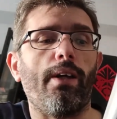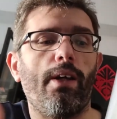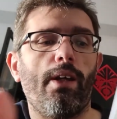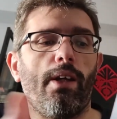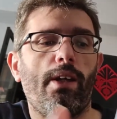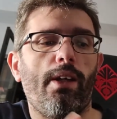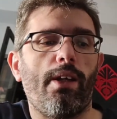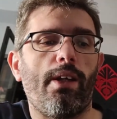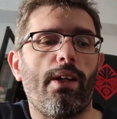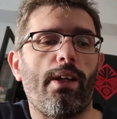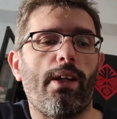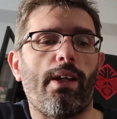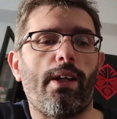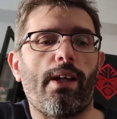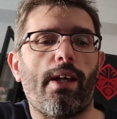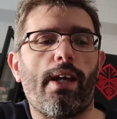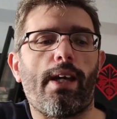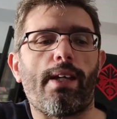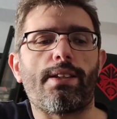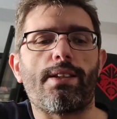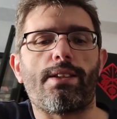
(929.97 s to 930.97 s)
uh,
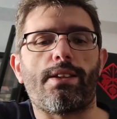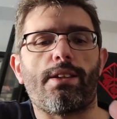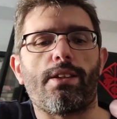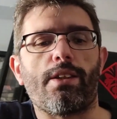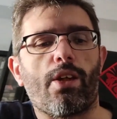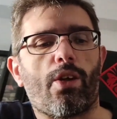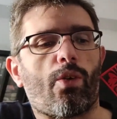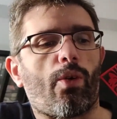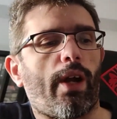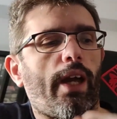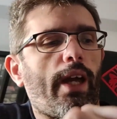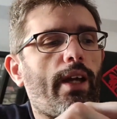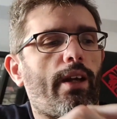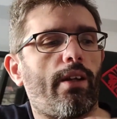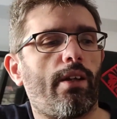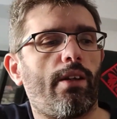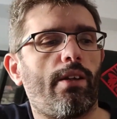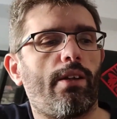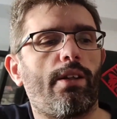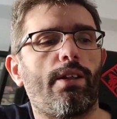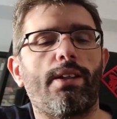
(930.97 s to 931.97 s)
S. Craig
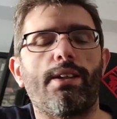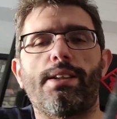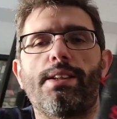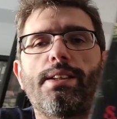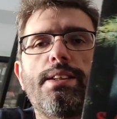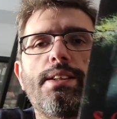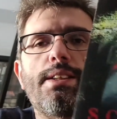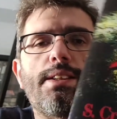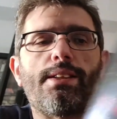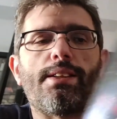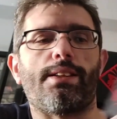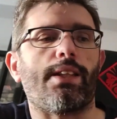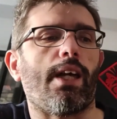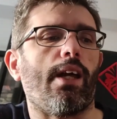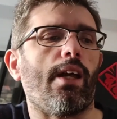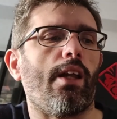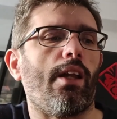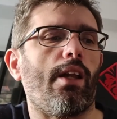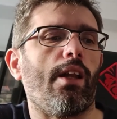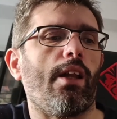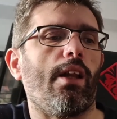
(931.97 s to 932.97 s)

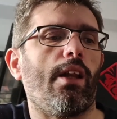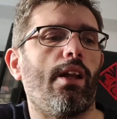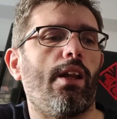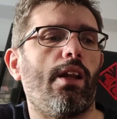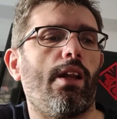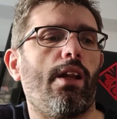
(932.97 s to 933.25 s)
Zahler,